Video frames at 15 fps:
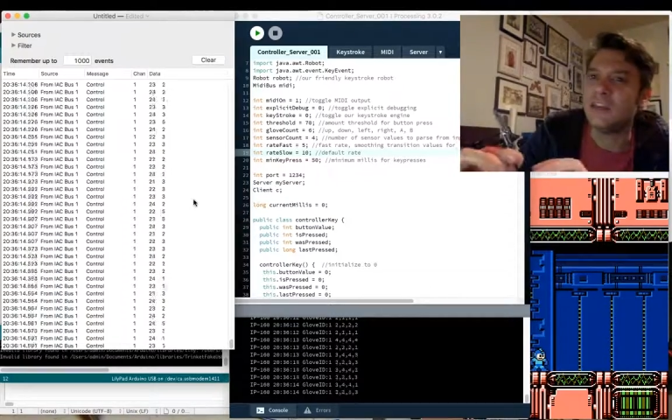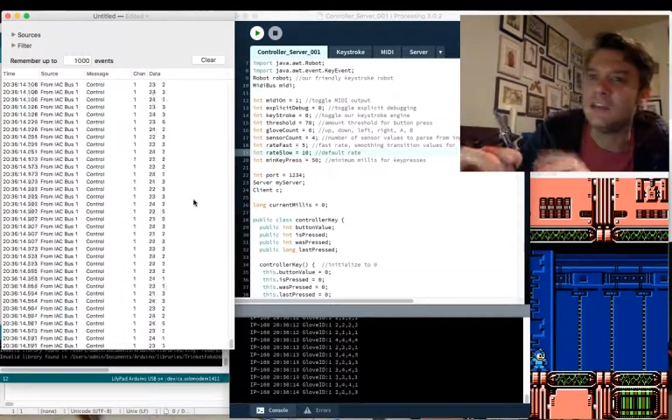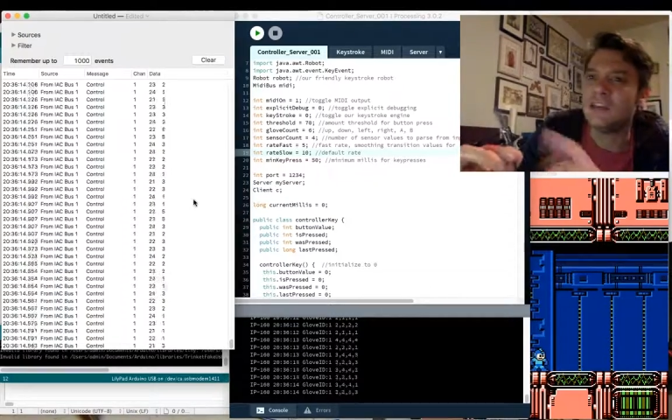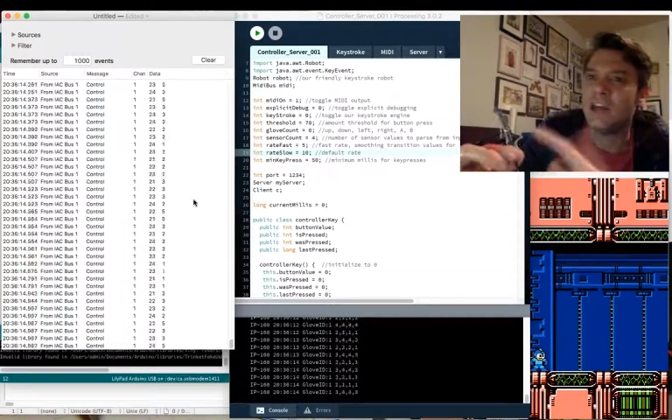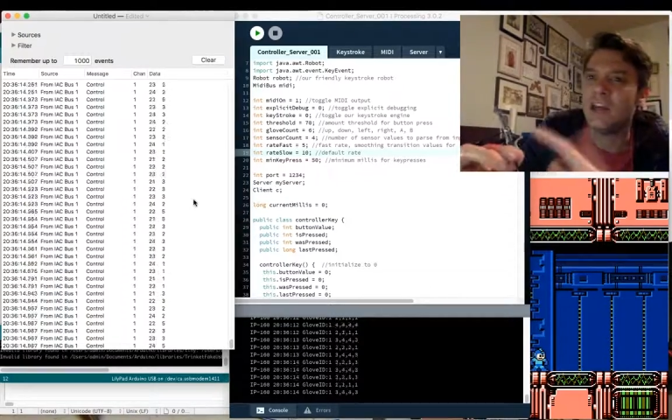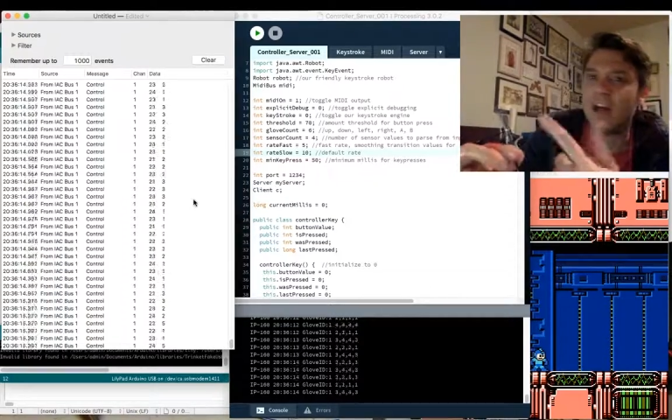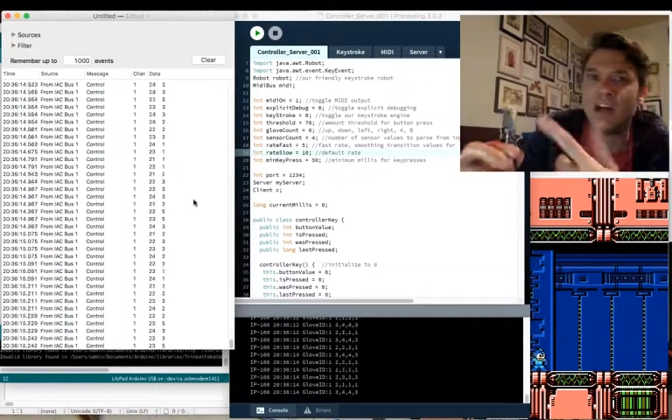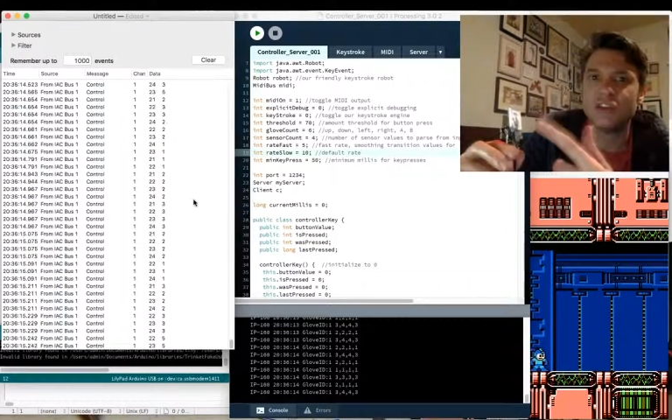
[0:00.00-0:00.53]

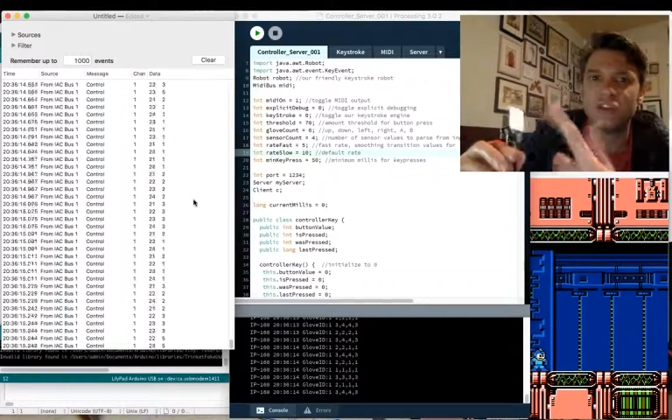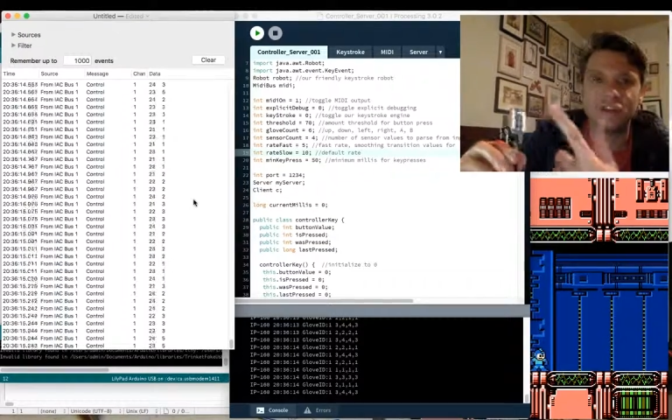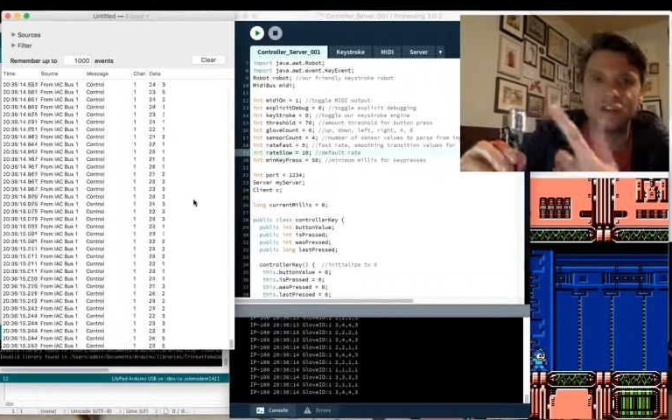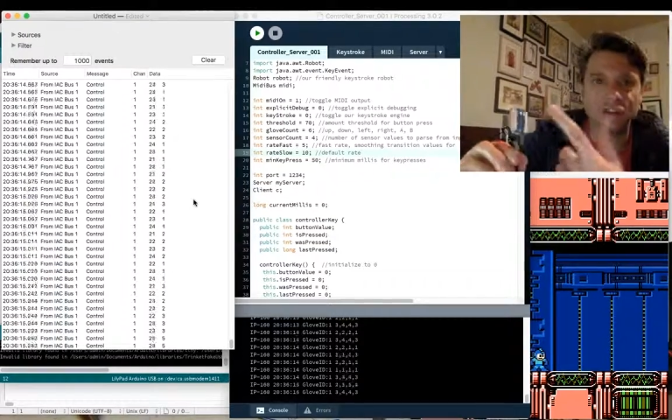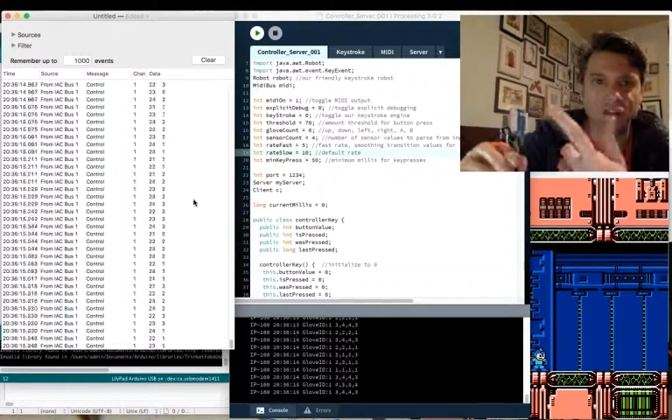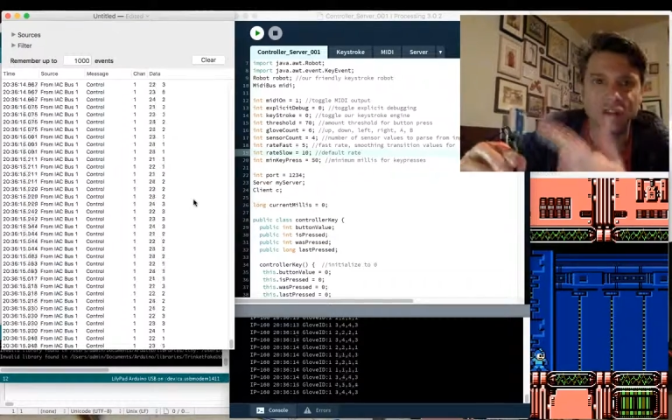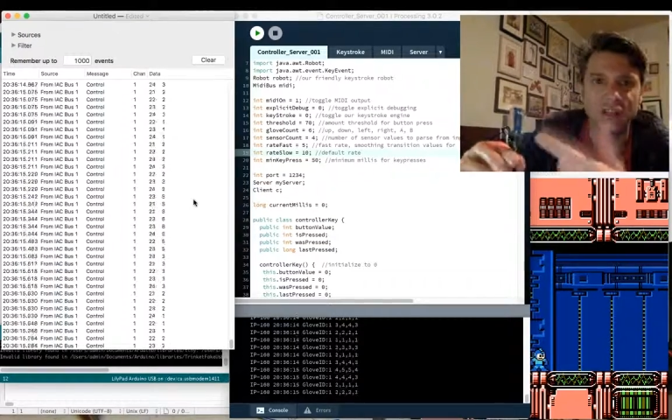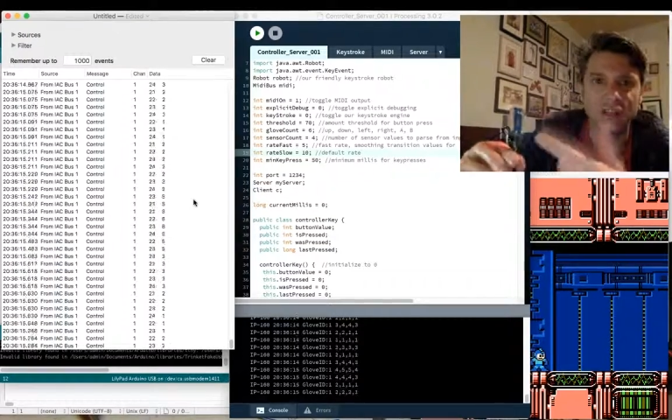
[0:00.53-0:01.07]
touch
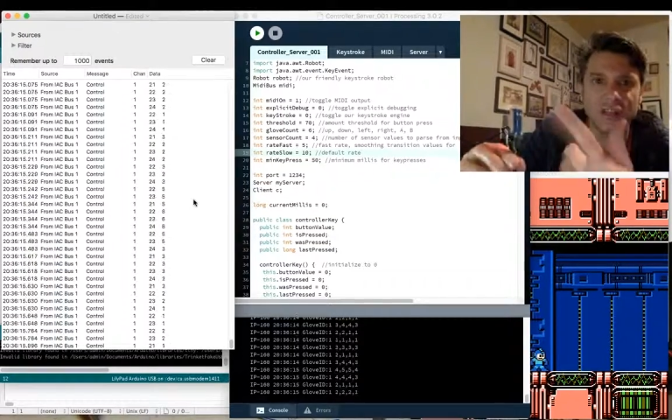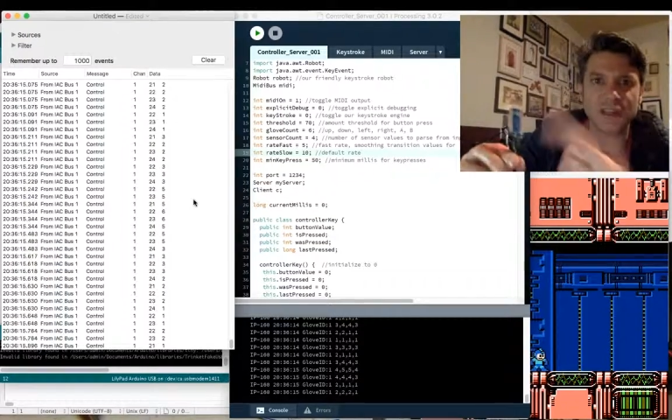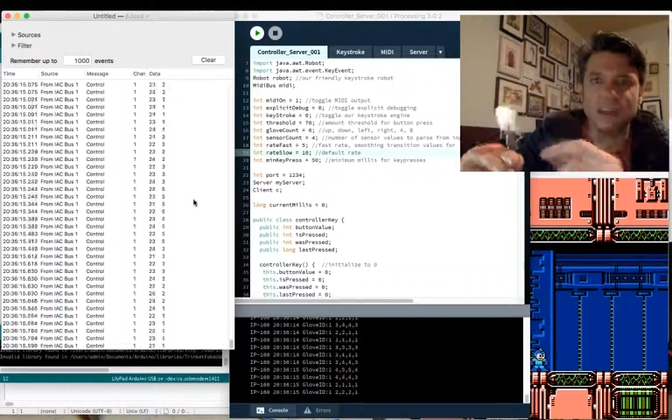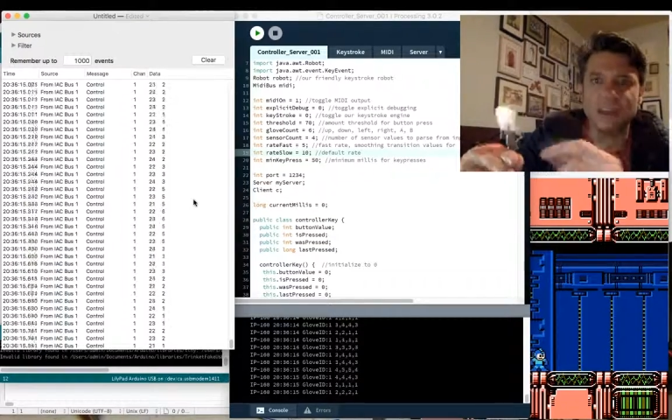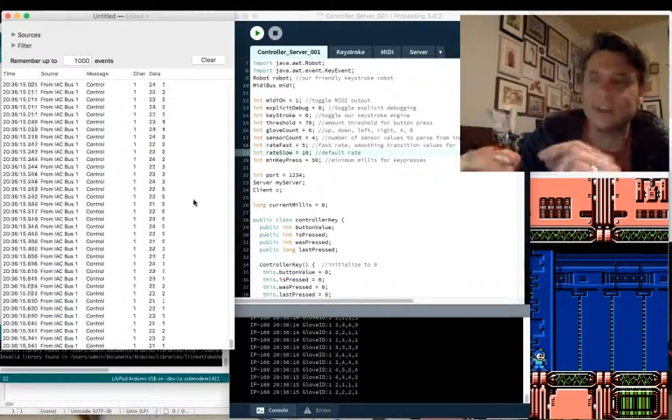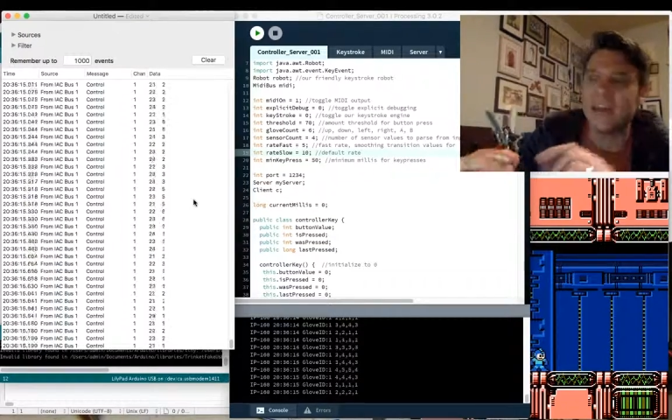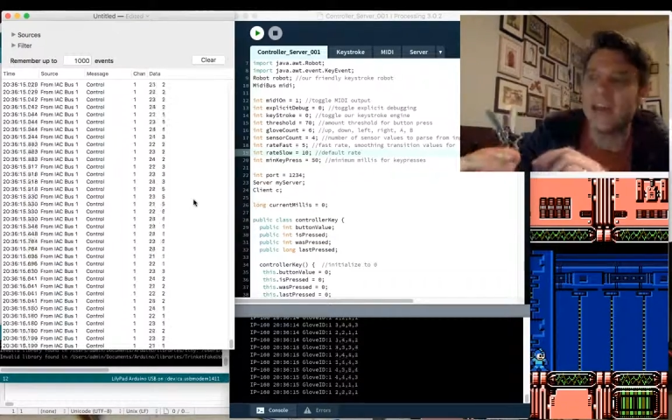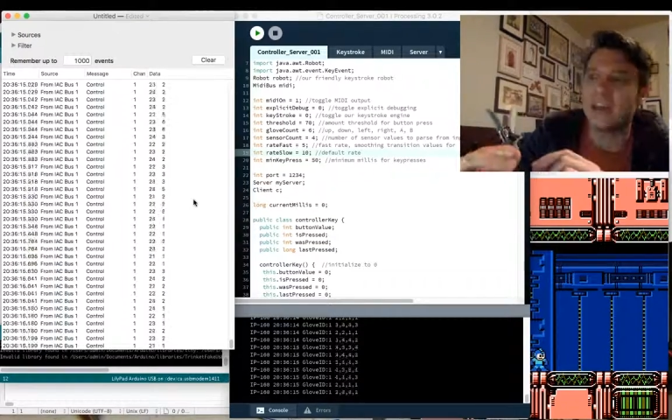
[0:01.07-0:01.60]

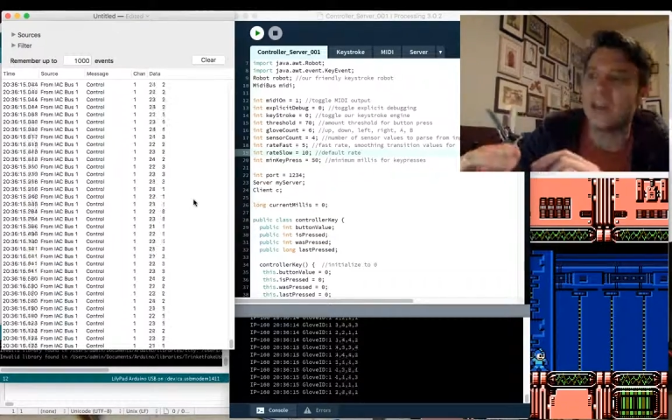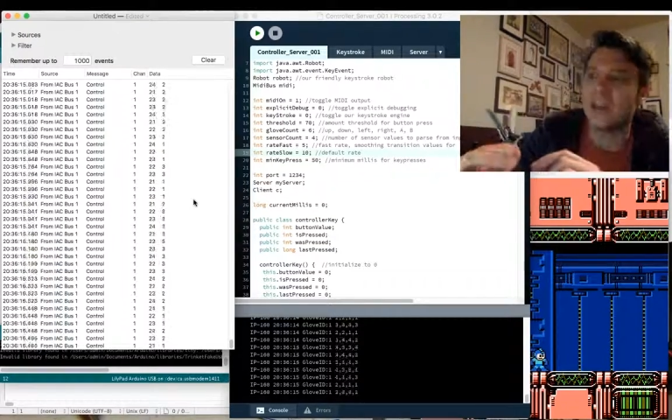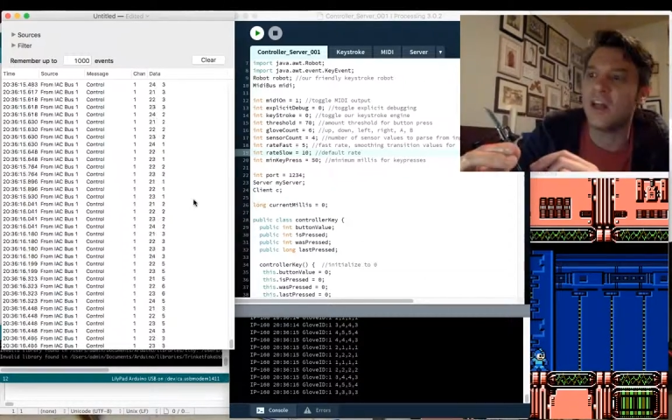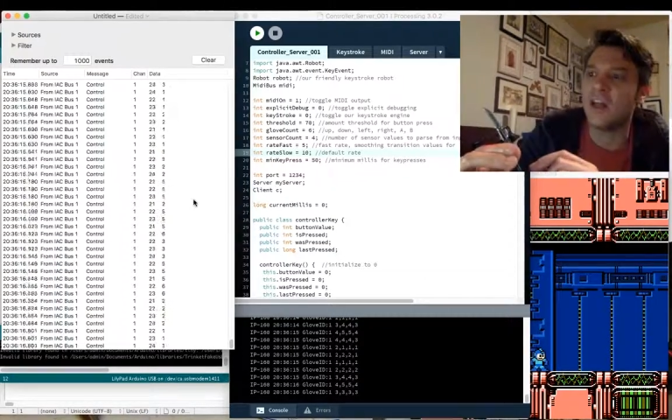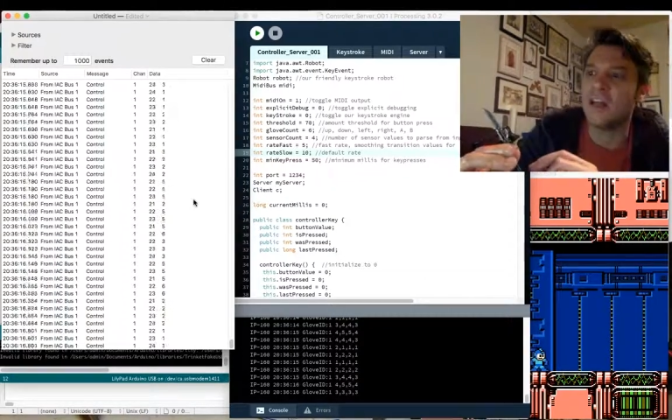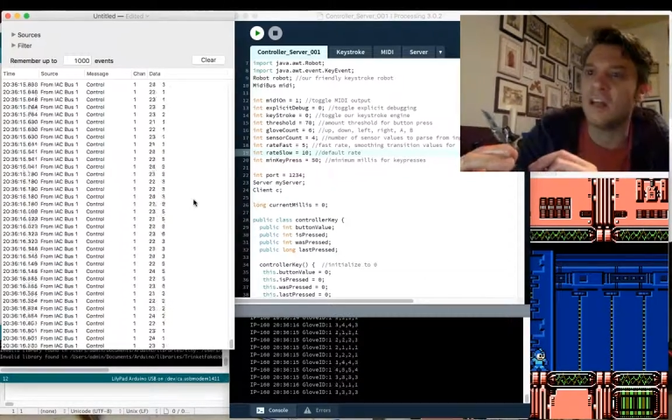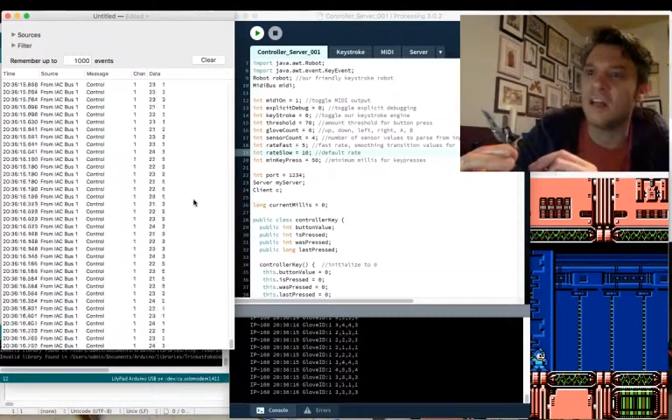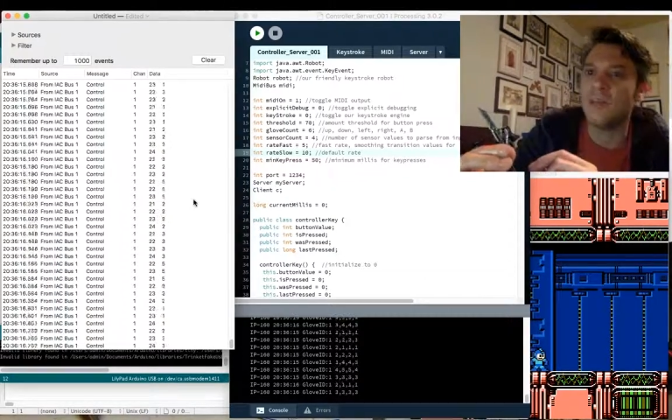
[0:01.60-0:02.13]
these
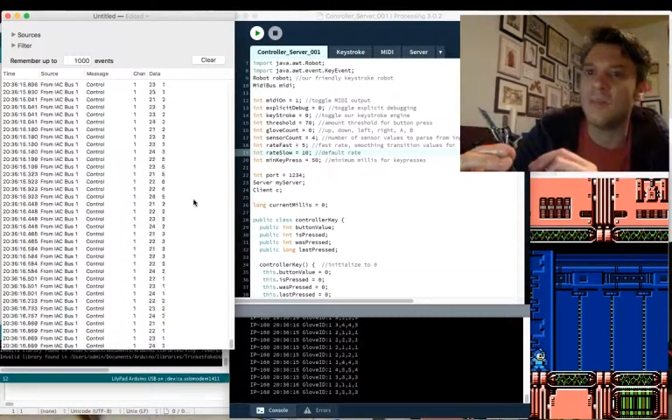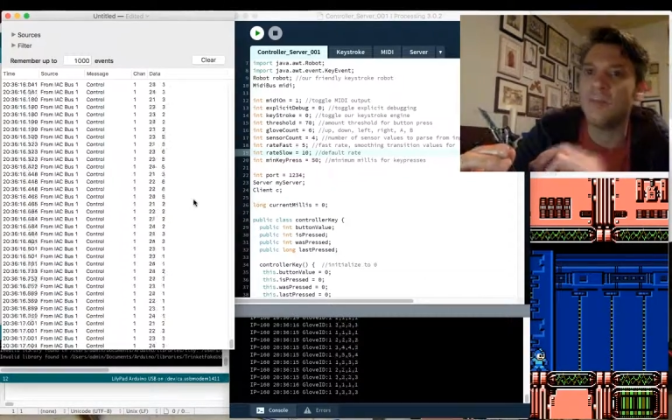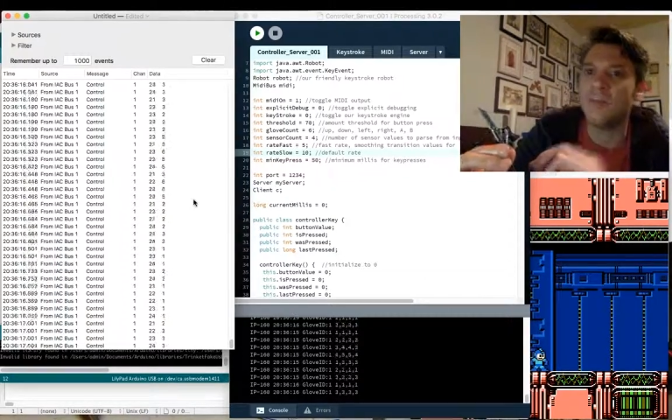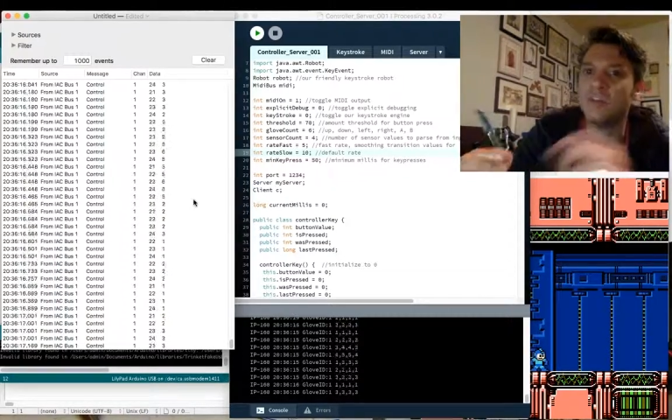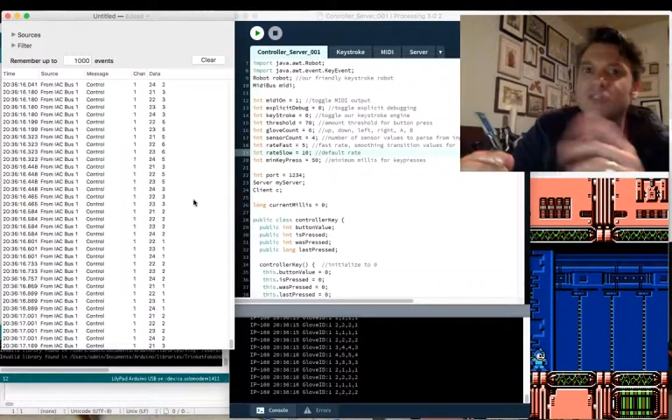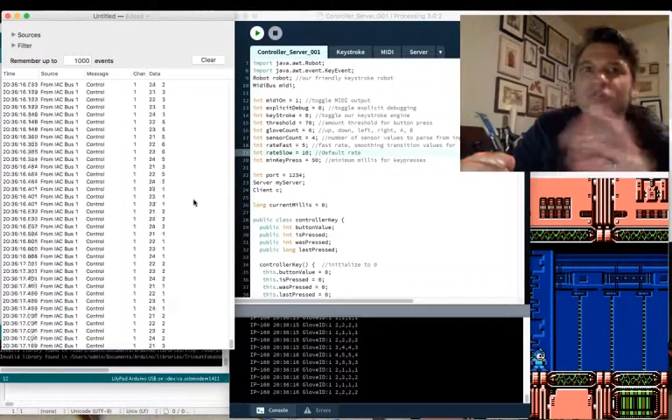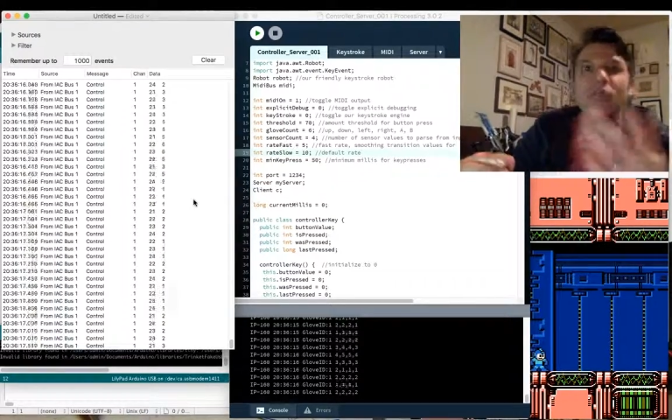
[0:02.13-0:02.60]
analog inputs,